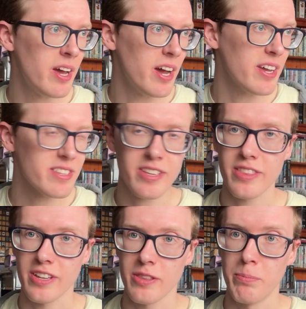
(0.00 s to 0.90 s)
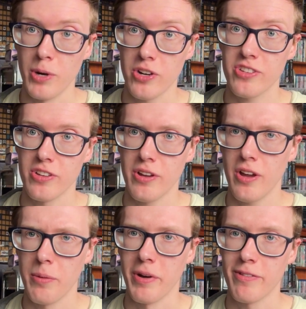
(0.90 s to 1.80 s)
I still think the books
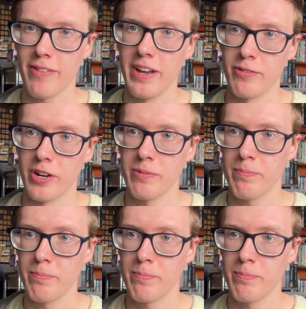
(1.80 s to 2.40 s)
are my favourite